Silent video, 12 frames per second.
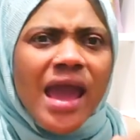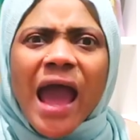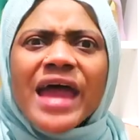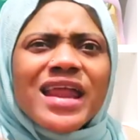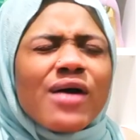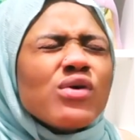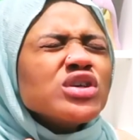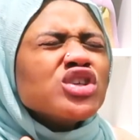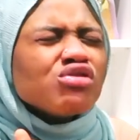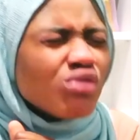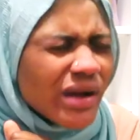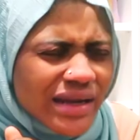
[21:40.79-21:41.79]
And I was
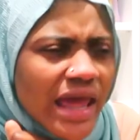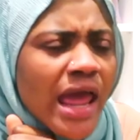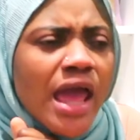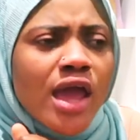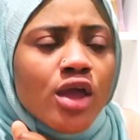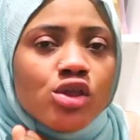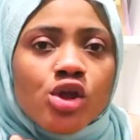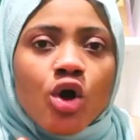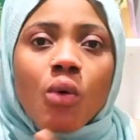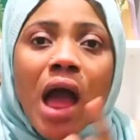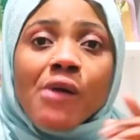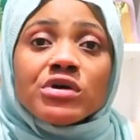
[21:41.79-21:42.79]
struggling, you
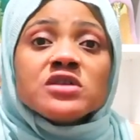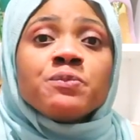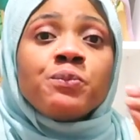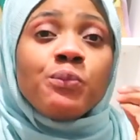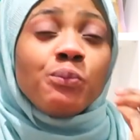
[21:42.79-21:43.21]
know, I was